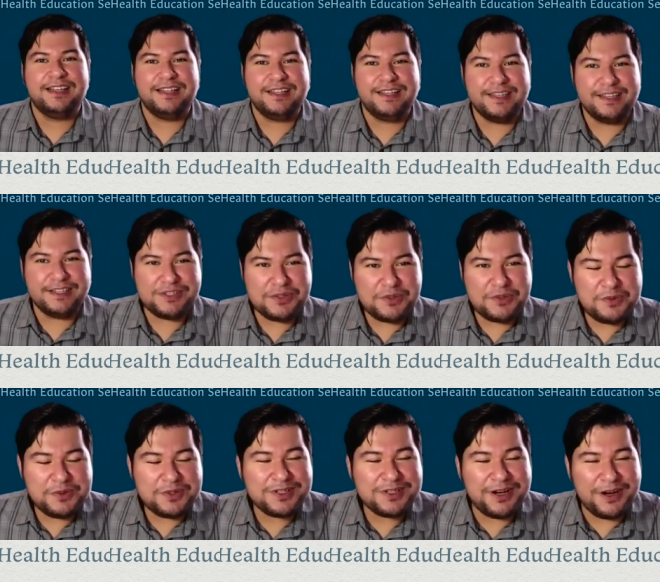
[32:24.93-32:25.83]
The
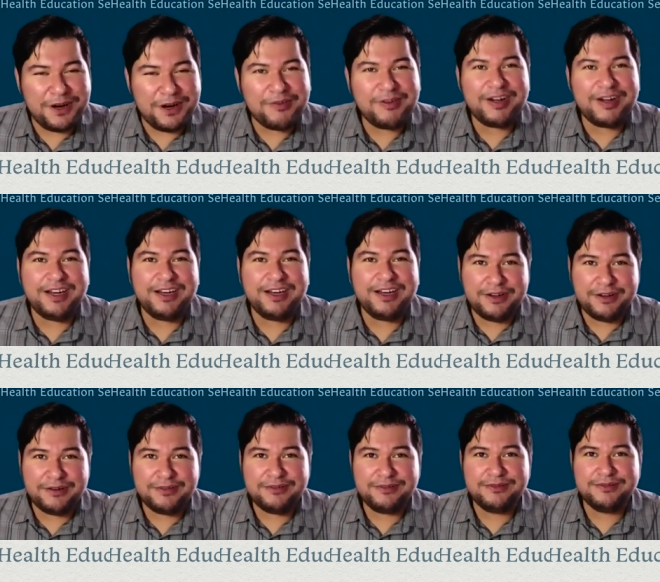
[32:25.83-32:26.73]
schools already
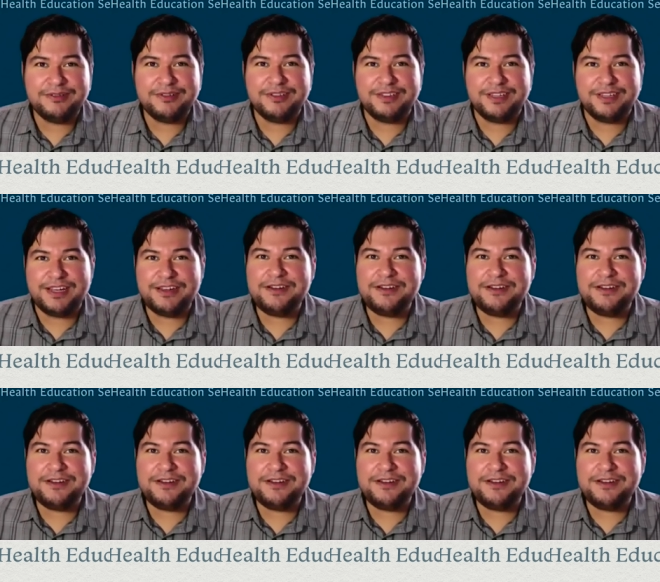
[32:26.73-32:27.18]
know that